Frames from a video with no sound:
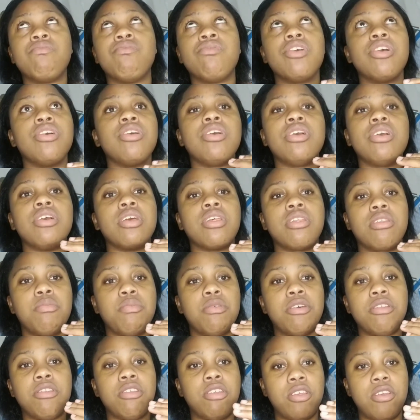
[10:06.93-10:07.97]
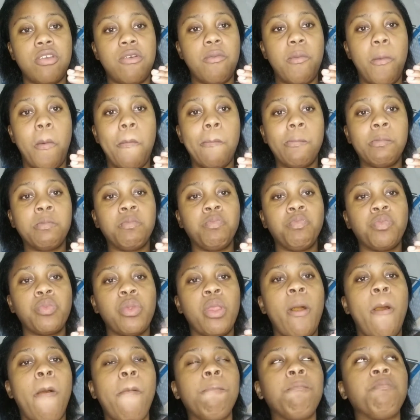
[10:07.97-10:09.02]
Very expensive.
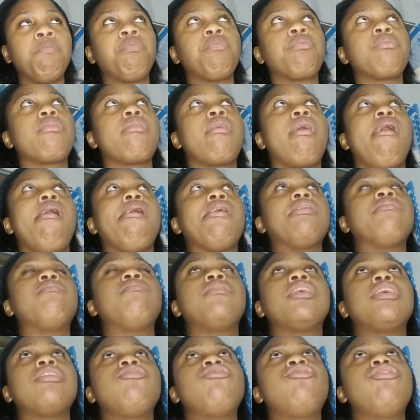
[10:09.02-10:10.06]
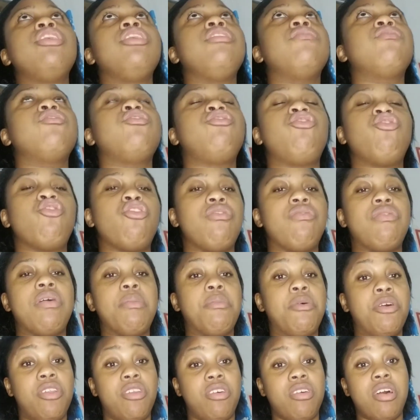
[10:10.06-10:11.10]
I'm not even sure if I'm
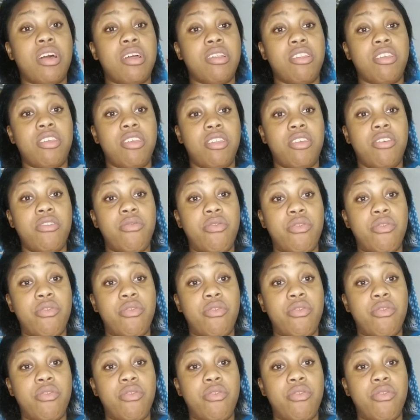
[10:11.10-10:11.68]
gonna continue.